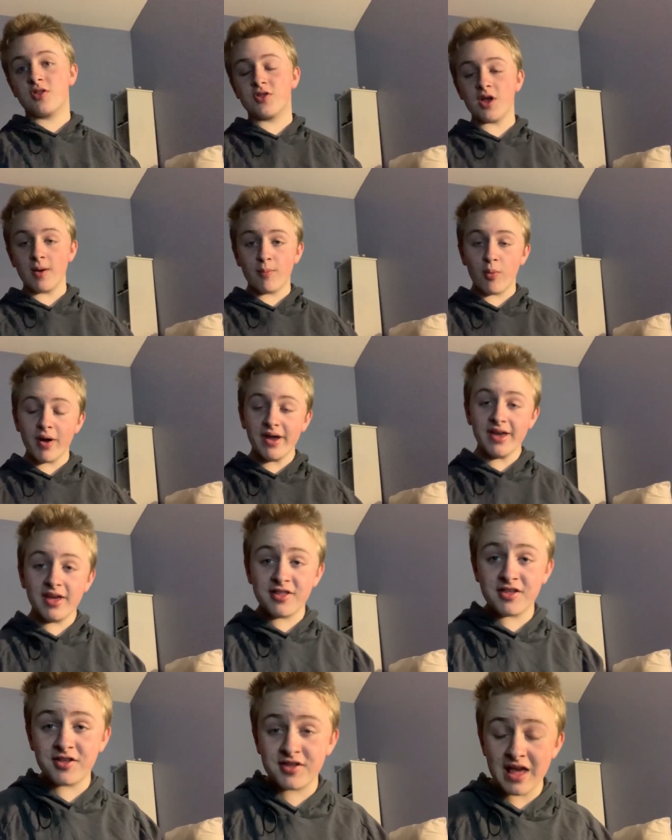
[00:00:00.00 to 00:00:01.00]
Subway
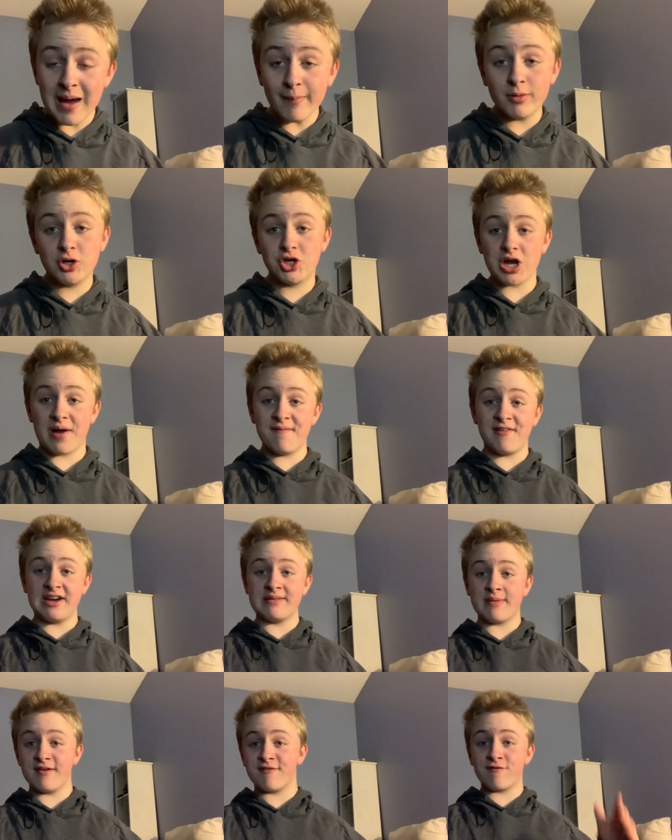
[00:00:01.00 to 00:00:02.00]
is a sandwich shop
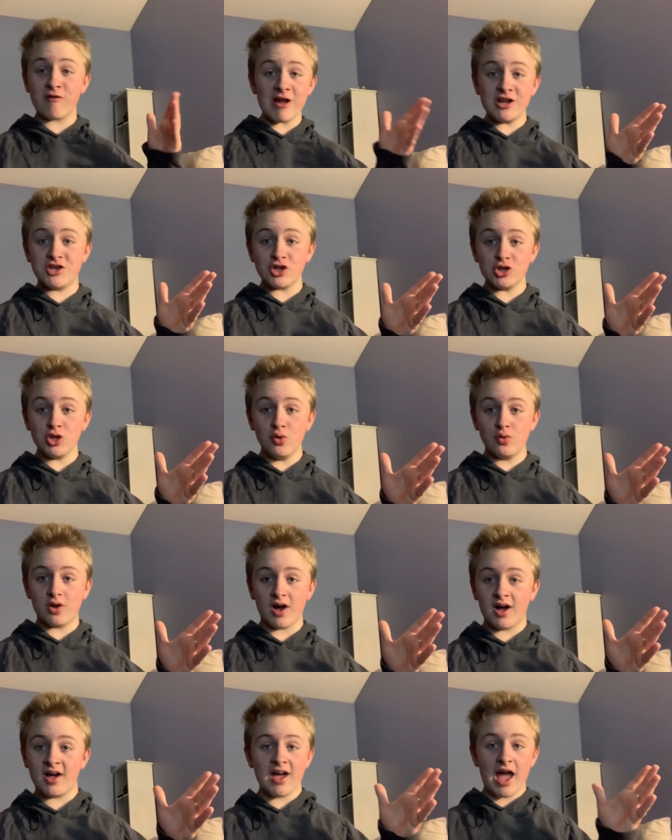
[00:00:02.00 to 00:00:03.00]
founded by Fred
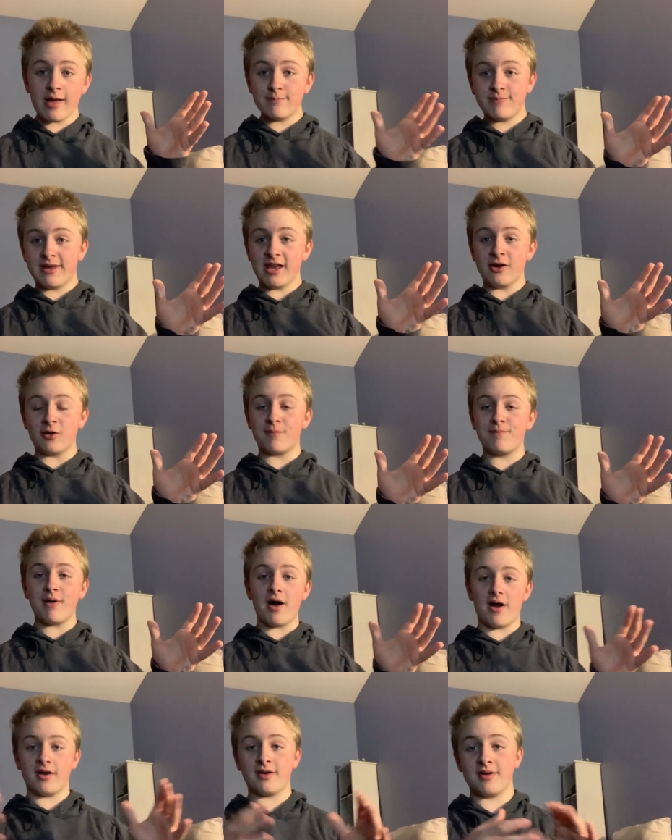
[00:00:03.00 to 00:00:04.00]
DeLuca and Peter
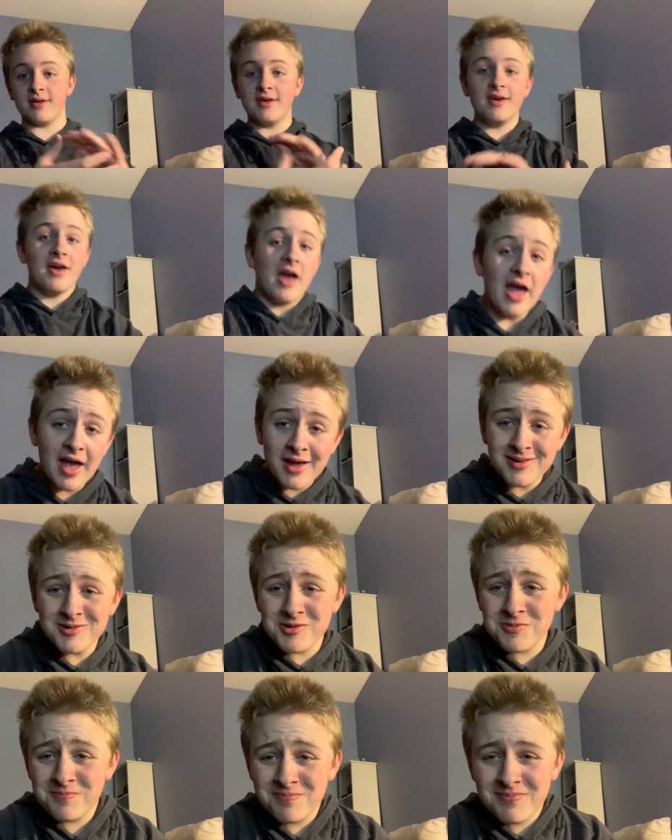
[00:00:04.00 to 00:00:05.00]
Buck, and
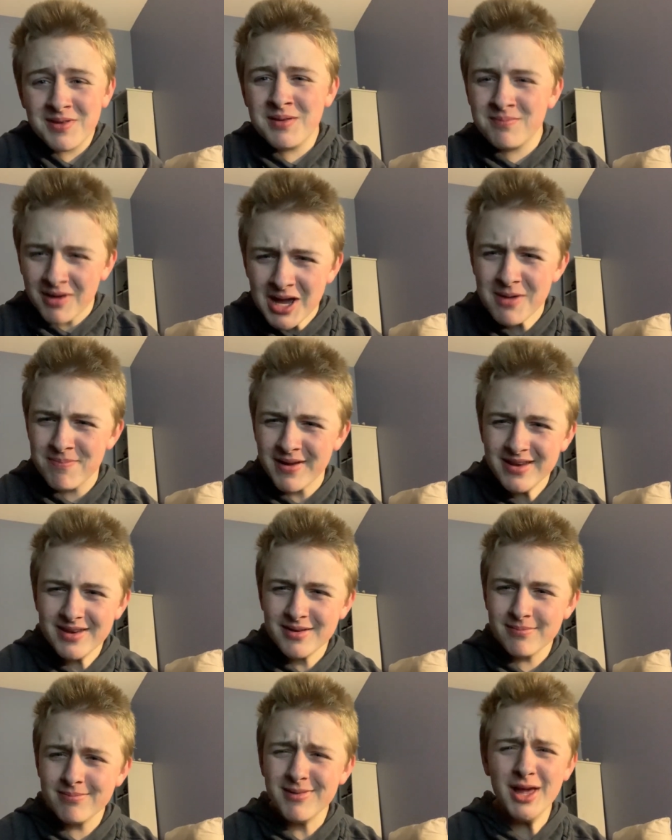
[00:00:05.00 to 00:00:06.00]
in my
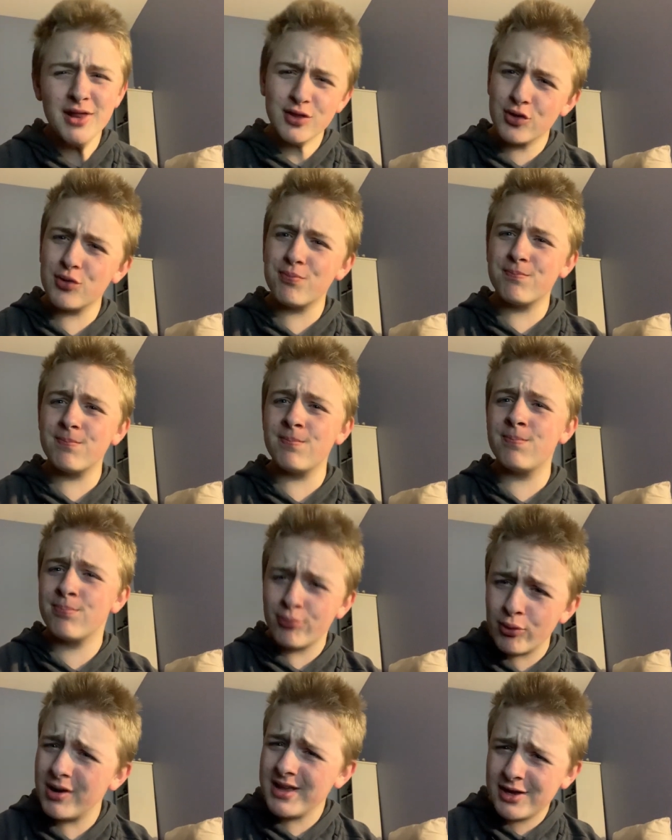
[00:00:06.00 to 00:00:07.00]
opinion, it's
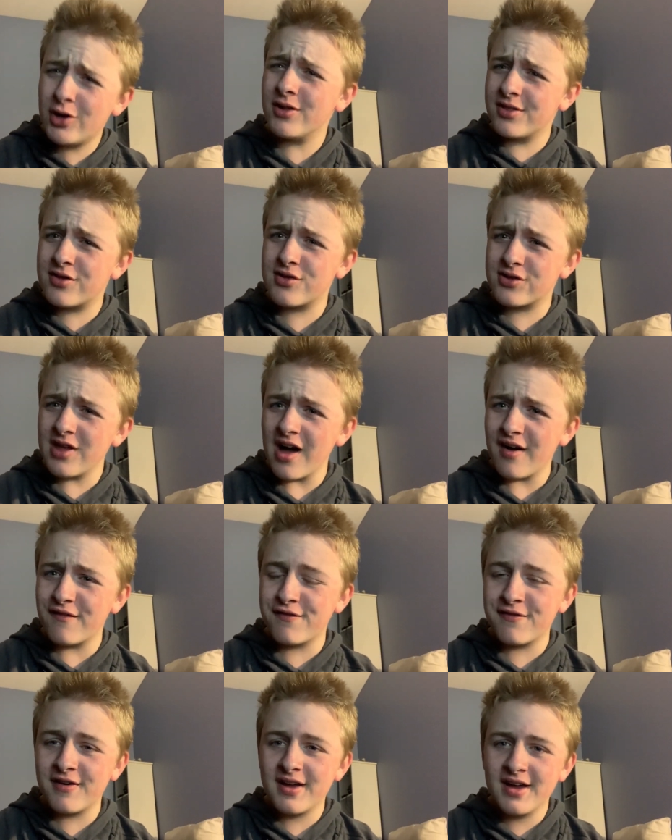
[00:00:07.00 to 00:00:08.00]
pretty good
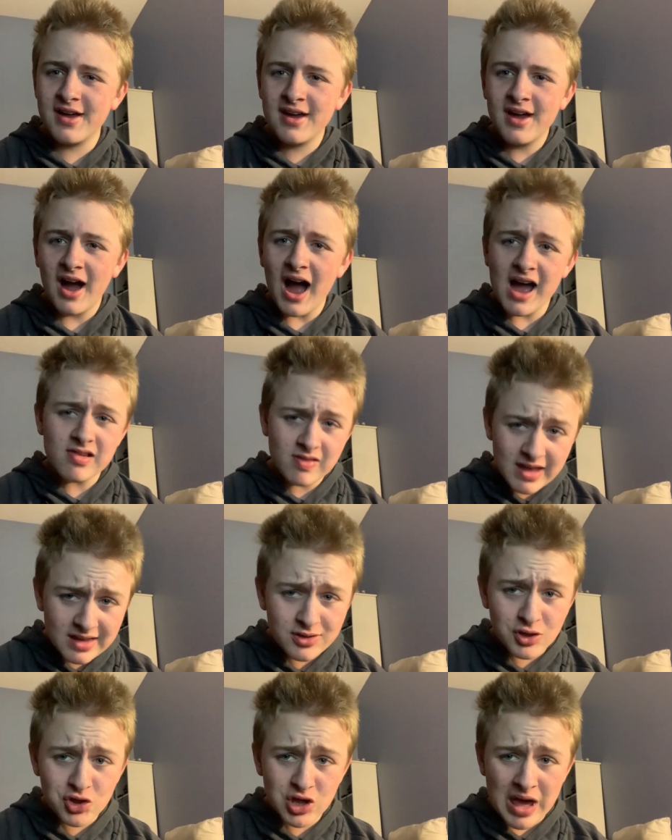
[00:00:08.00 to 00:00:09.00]
stuff. I like
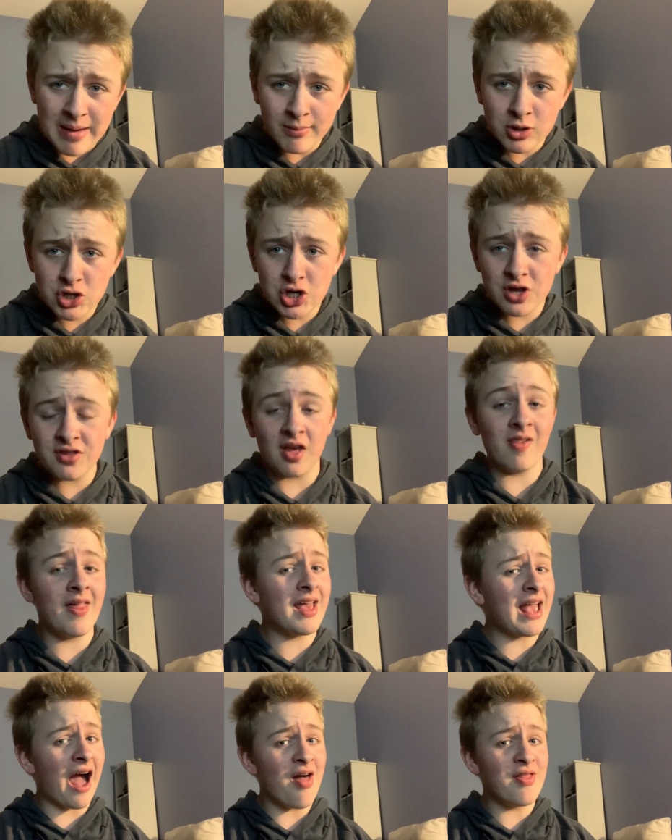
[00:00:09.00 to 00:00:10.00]
the sandwiches, I
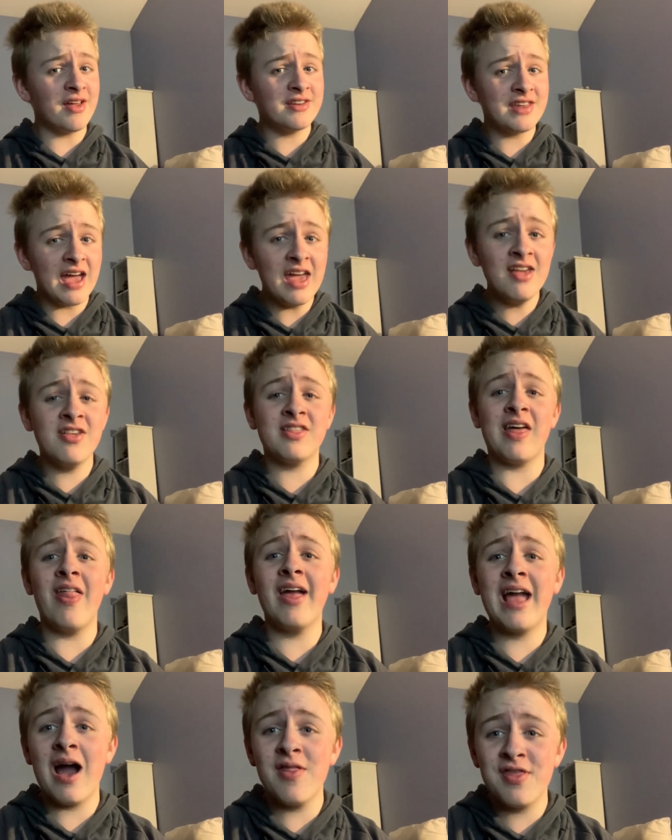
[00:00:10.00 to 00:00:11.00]
like how they taste, I
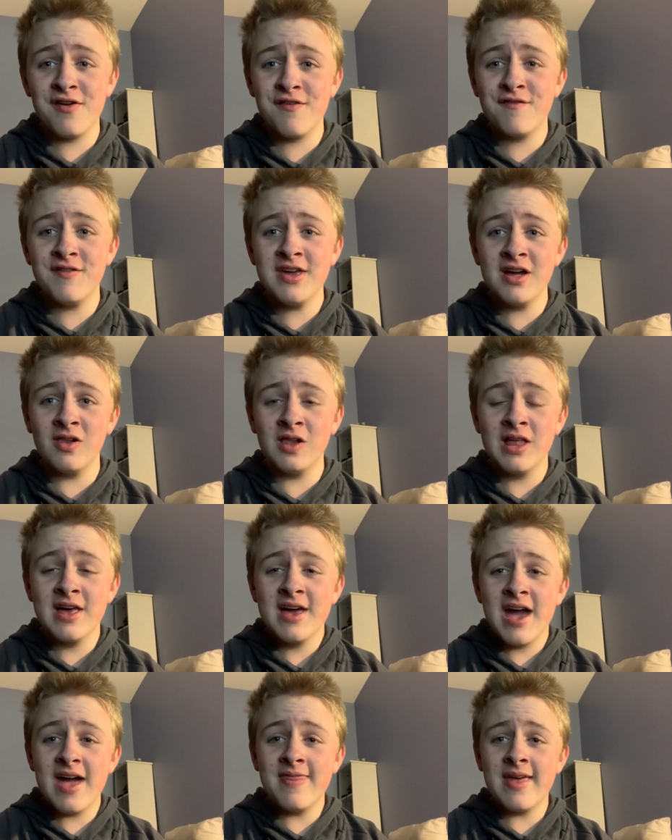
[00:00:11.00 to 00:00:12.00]
like how they feel,
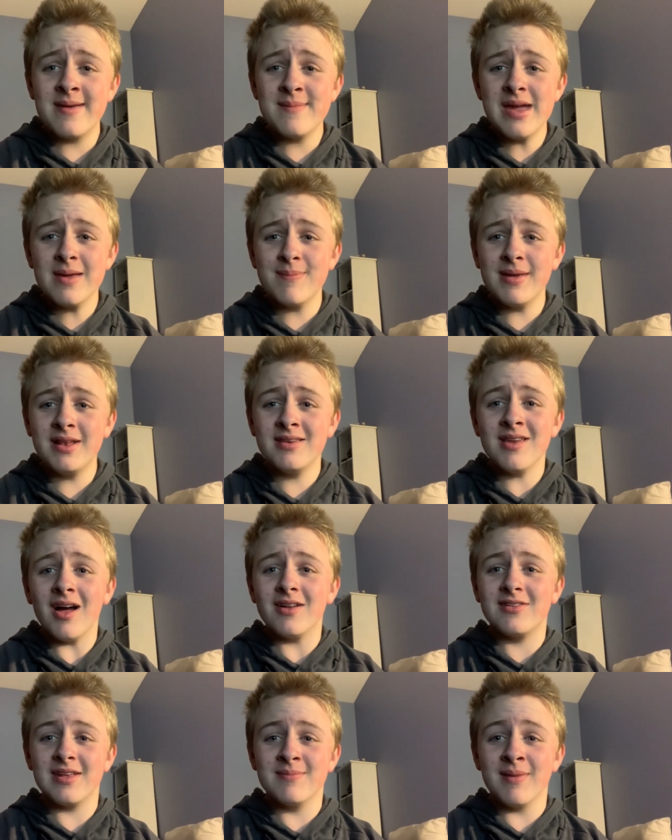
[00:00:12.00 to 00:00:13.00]
and they make me
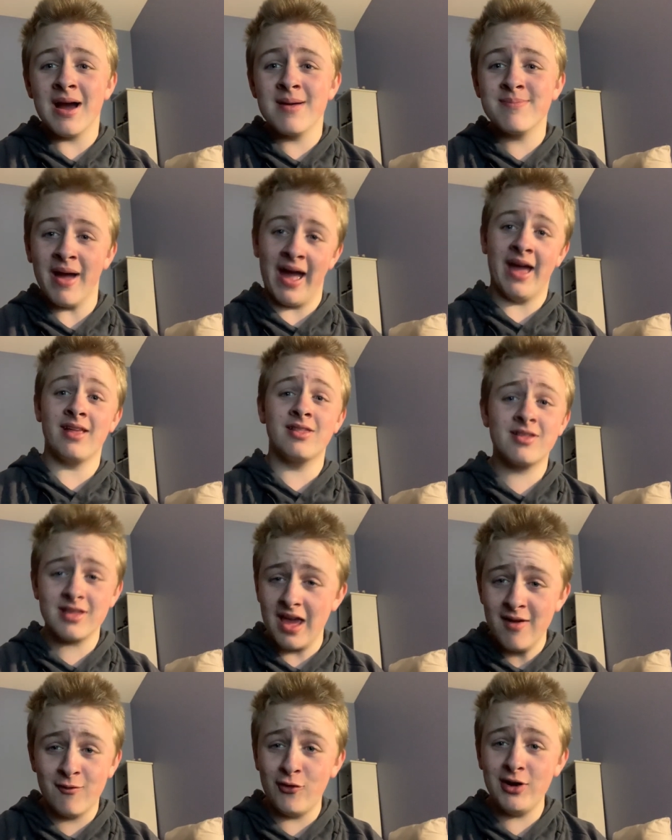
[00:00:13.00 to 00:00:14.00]
nut in my pants
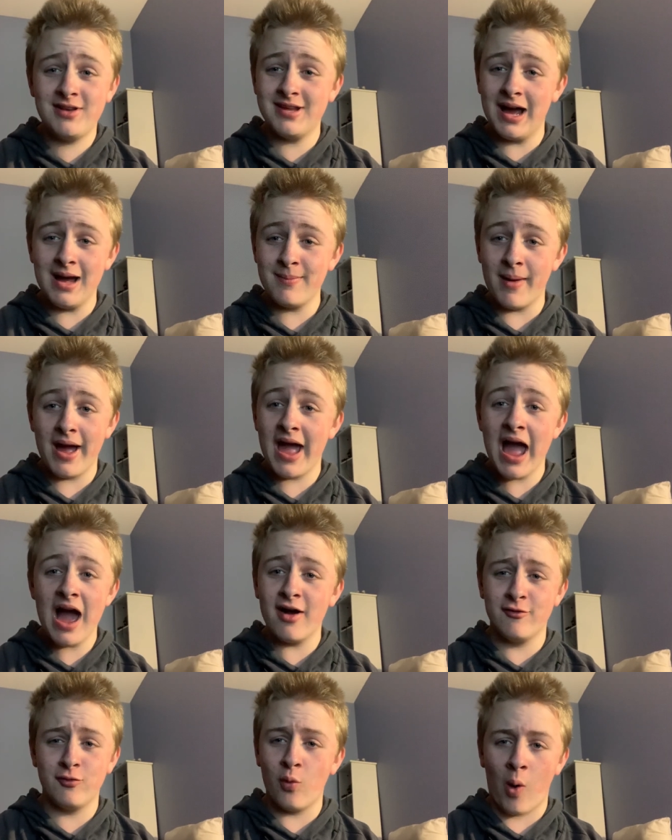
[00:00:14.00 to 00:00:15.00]
every time I
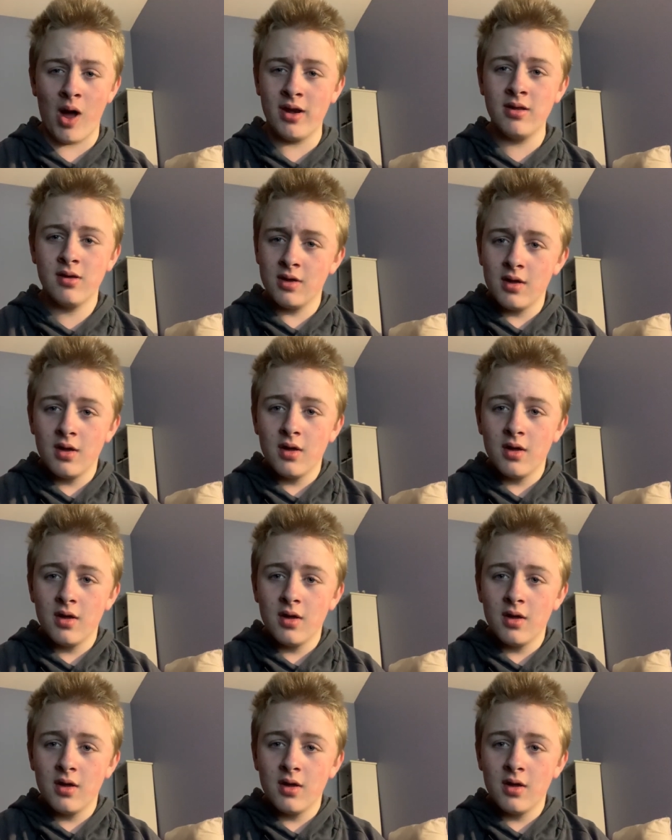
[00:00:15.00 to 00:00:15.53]
have one.